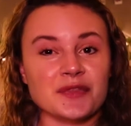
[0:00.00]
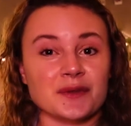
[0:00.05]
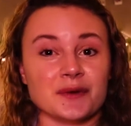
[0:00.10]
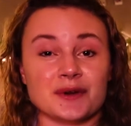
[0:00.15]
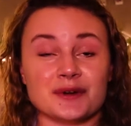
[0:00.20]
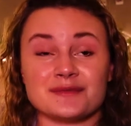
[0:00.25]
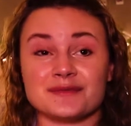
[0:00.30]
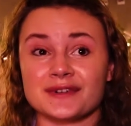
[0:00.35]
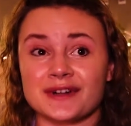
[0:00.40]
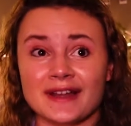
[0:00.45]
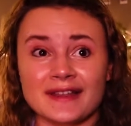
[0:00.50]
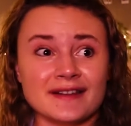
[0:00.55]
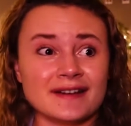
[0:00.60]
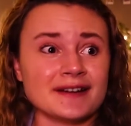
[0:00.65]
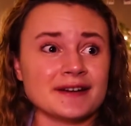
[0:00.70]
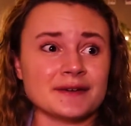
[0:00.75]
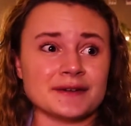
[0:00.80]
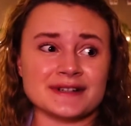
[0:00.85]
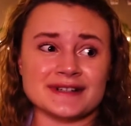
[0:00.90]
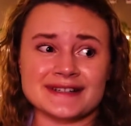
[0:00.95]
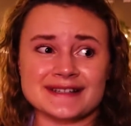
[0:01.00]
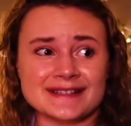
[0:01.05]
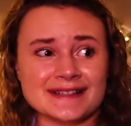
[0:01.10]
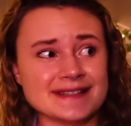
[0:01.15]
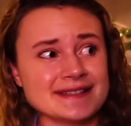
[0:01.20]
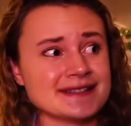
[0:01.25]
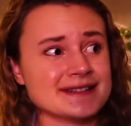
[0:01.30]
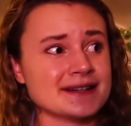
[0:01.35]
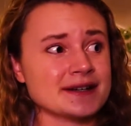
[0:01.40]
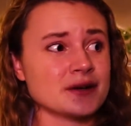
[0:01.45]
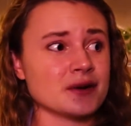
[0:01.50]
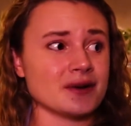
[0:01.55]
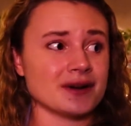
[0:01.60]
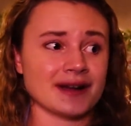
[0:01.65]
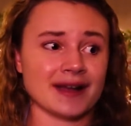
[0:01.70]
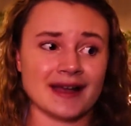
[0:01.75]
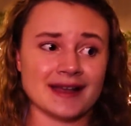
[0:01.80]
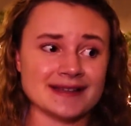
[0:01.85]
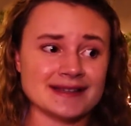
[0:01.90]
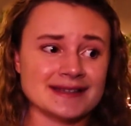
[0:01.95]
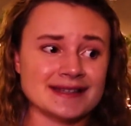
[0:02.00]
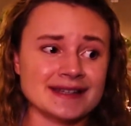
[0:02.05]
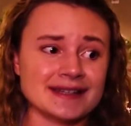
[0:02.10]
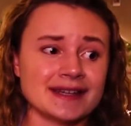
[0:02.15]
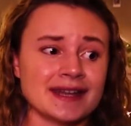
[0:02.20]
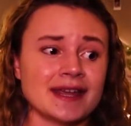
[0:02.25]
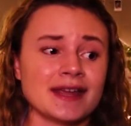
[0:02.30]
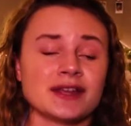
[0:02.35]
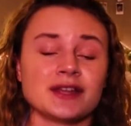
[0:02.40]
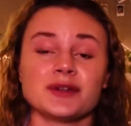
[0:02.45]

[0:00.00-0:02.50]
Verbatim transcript: or brother, or sister, or cousin.